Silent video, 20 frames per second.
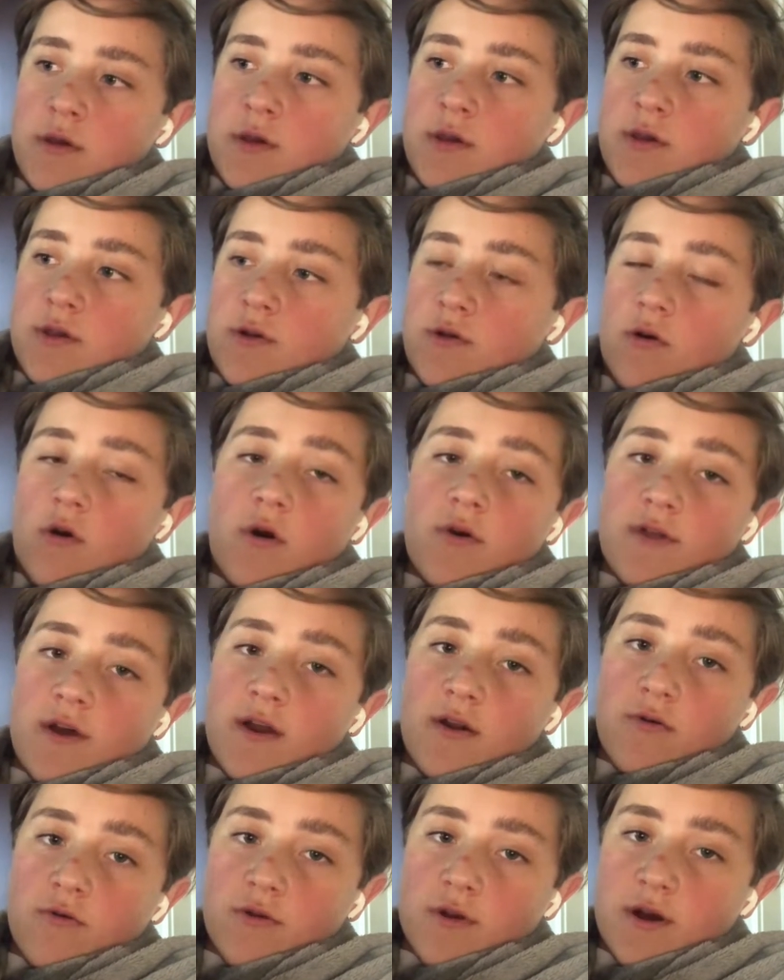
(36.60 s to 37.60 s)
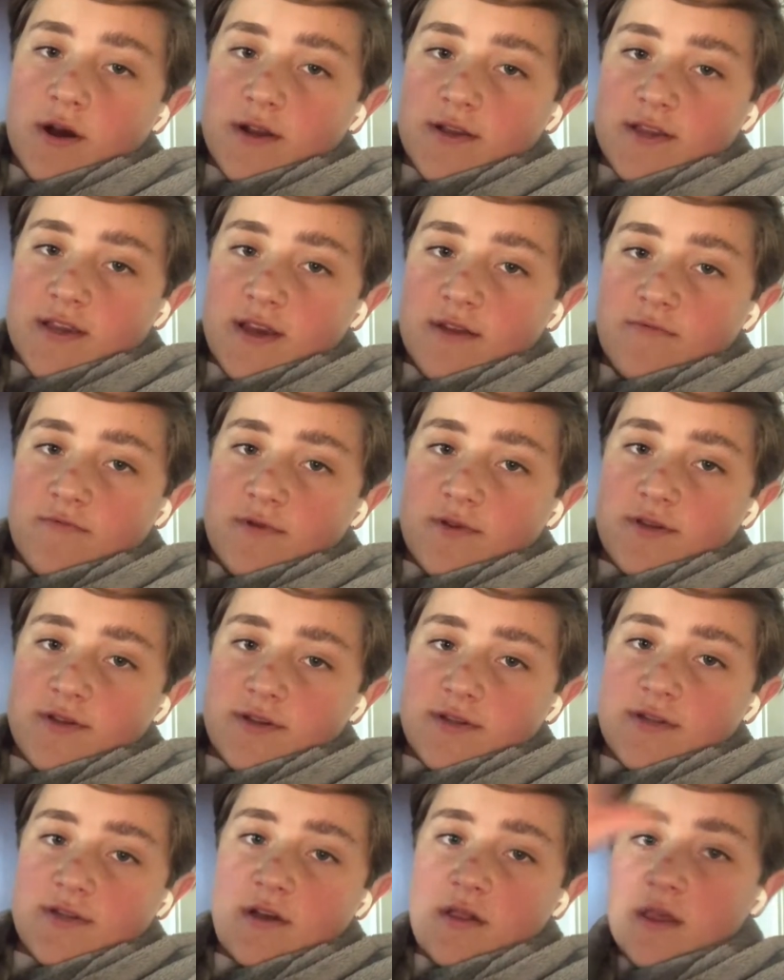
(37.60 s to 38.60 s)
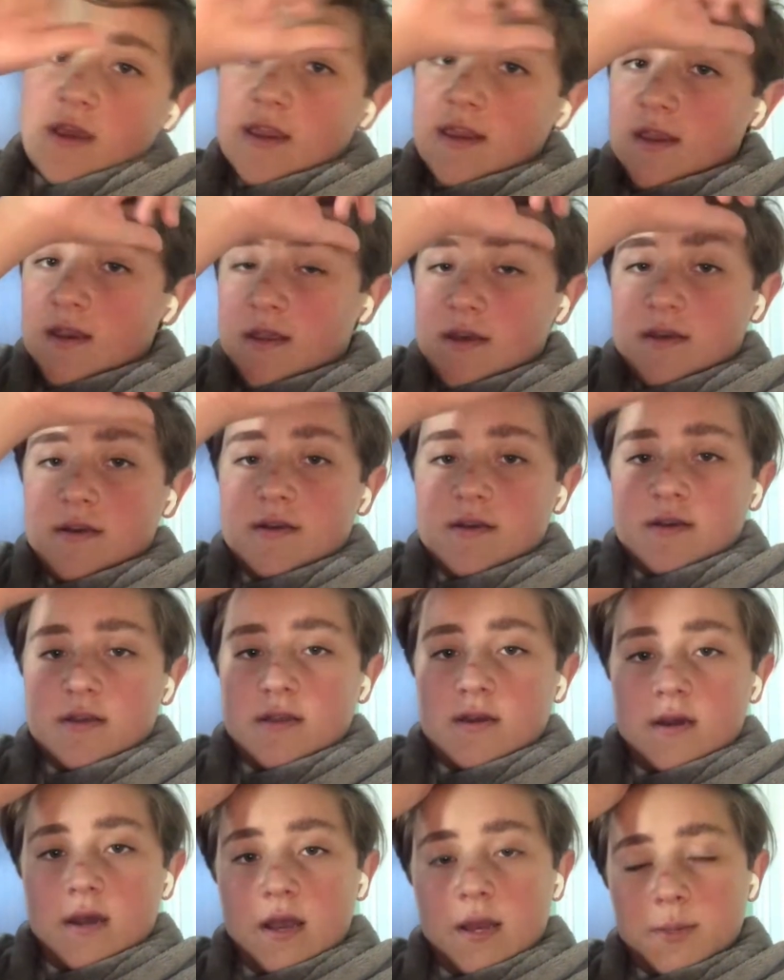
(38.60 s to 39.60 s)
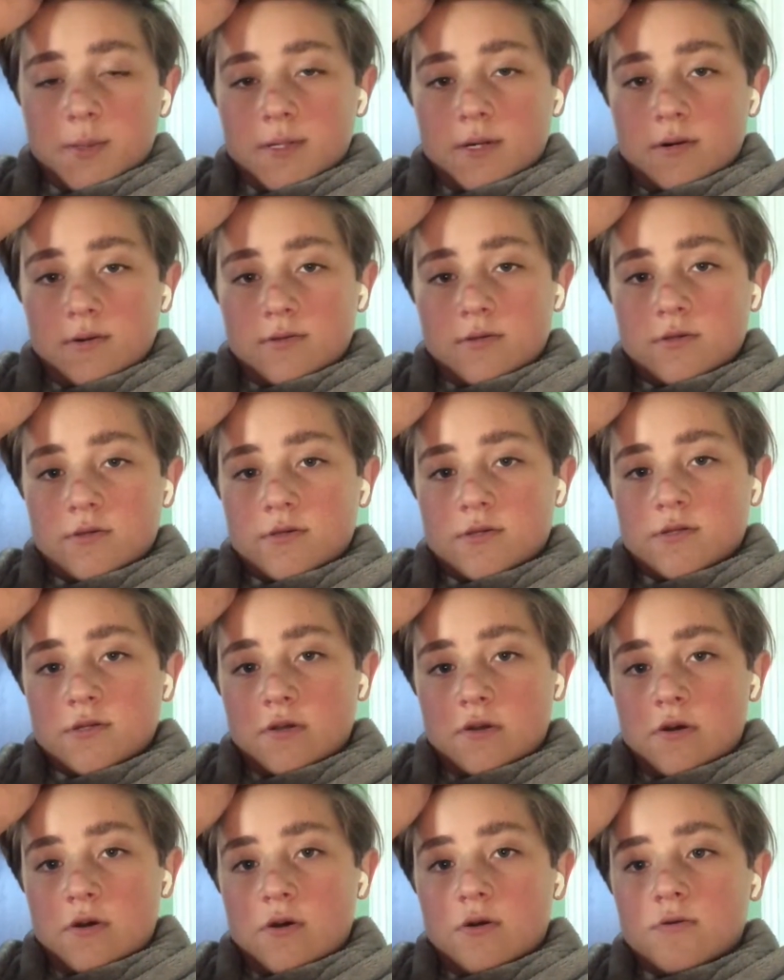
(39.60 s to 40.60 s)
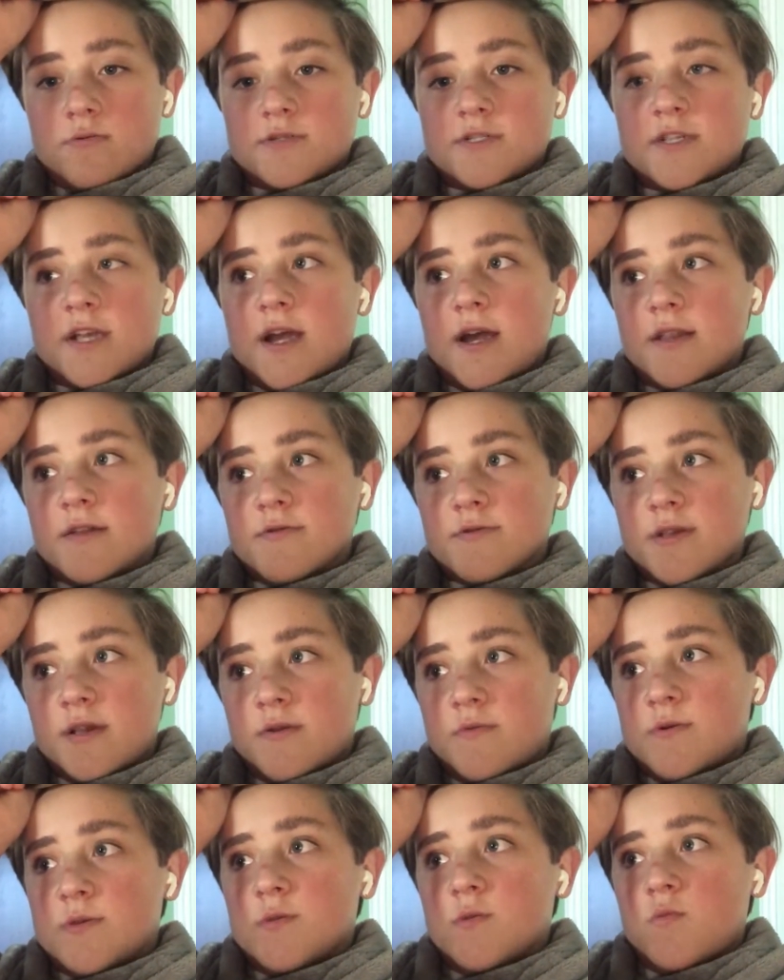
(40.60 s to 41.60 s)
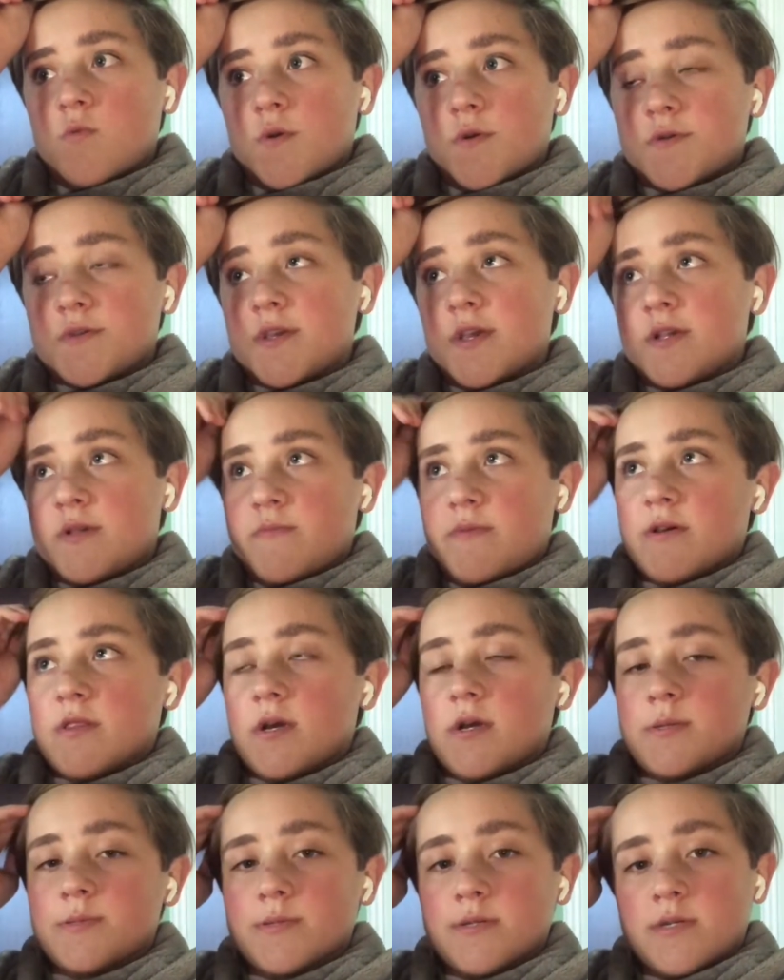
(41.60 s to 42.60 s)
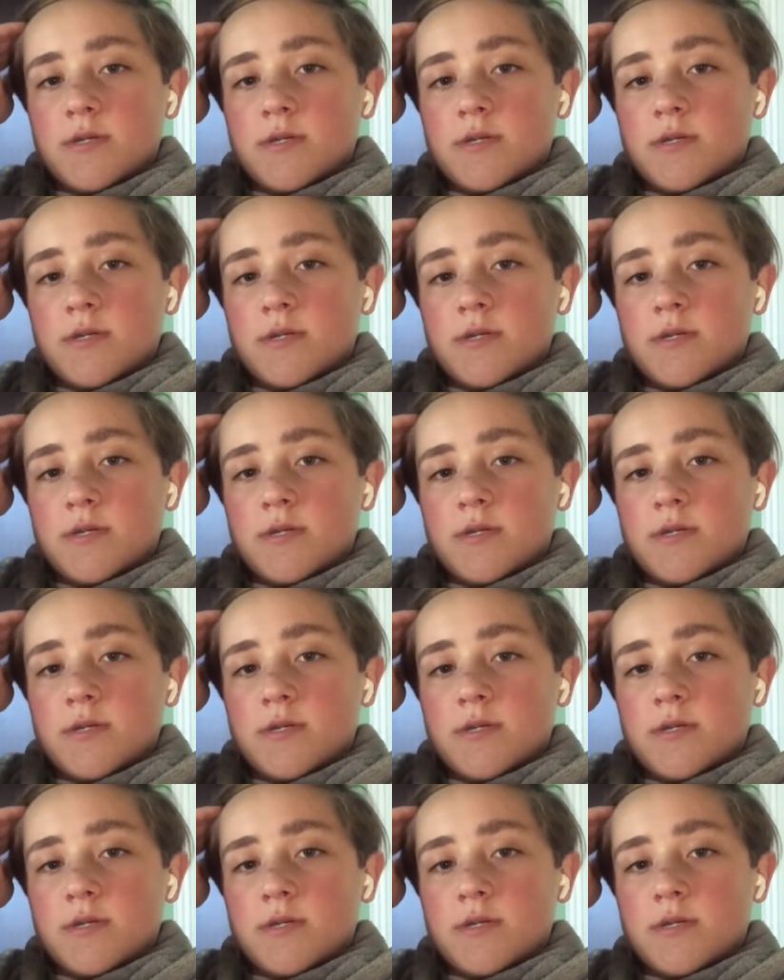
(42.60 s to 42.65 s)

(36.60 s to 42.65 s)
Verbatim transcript: So all that old content was just deleted, and I felt so sad. It was like one of the worst days of my life.